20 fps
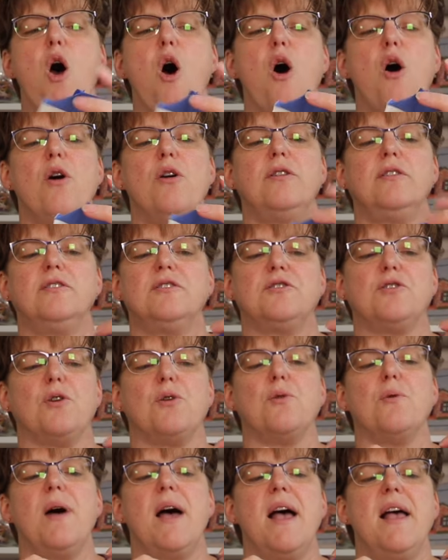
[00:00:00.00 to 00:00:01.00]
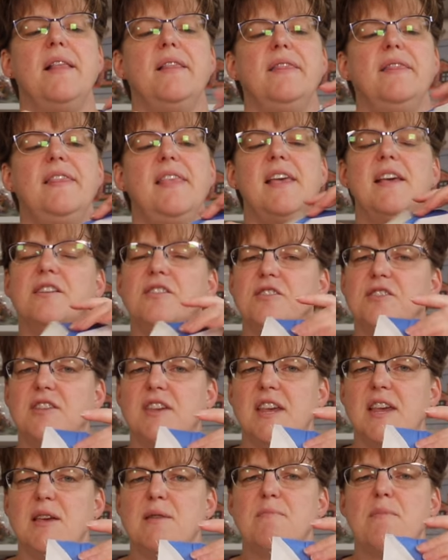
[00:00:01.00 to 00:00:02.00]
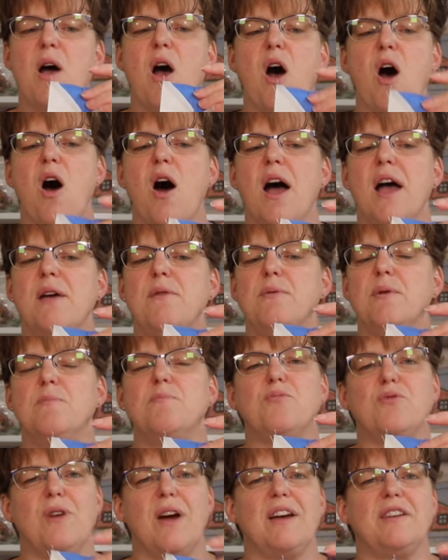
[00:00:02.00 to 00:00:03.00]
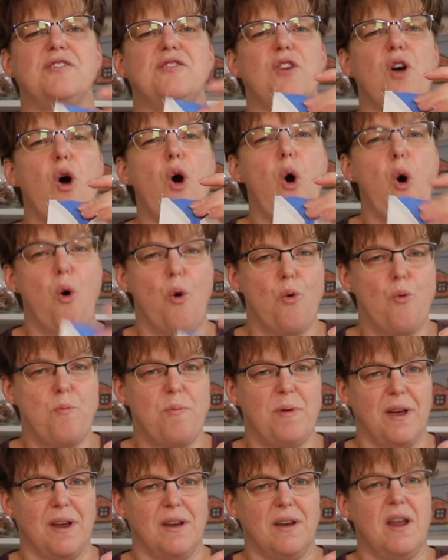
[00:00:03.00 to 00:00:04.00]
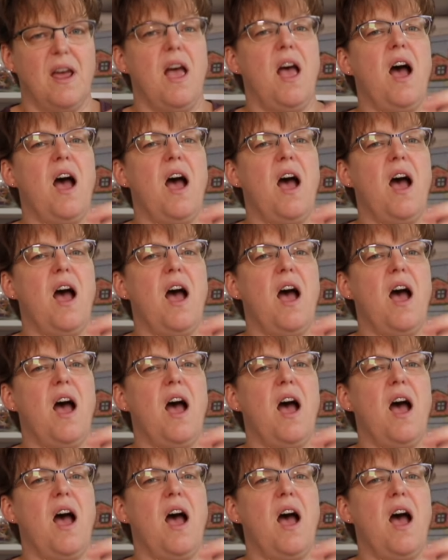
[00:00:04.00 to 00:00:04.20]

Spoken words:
Also, this seam I would press open.